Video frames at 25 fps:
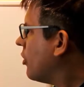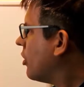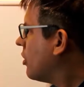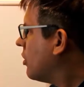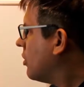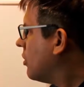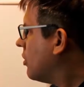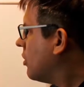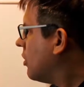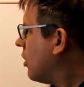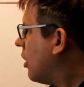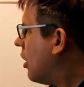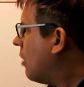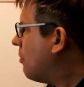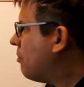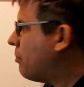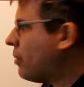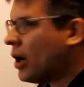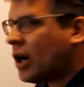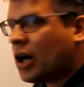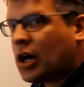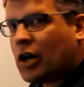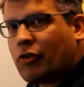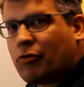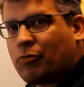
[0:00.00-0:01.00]
it
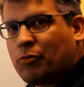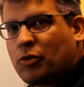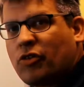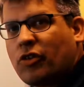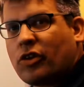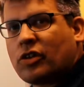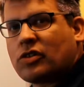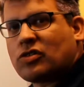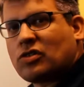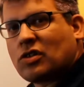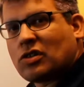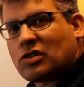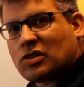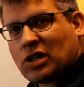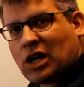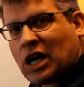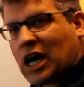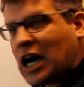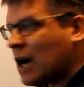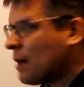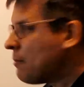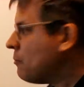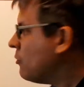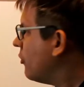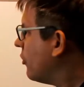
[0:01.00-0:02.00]
above, move it to the
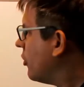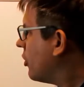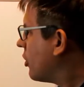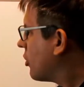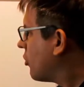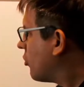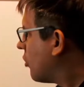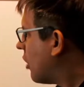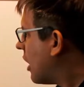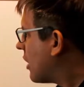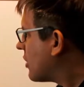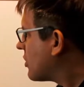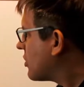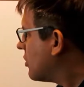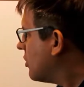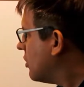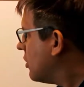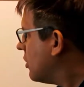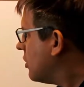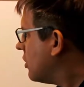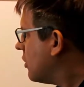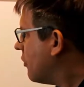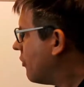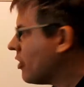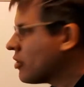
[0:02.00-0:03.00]
top, move it across
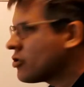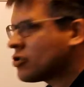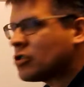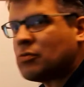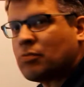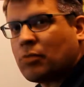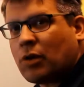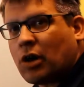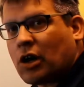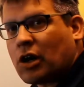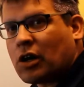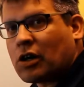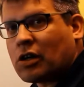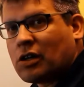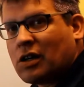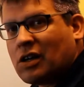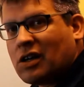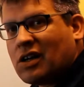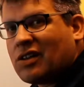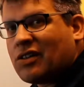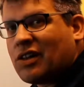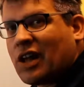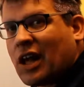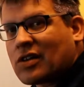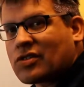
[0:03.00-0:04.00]
the division bar,
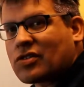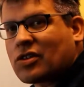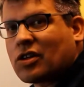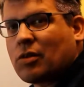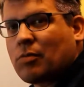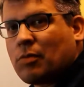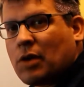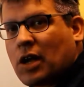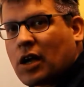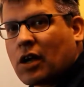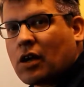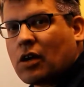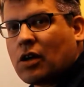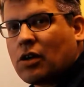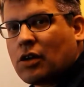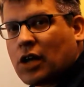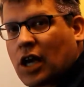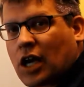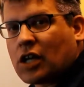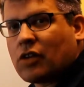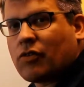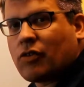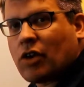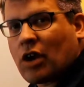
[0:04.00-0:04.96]
that's going to make it a negative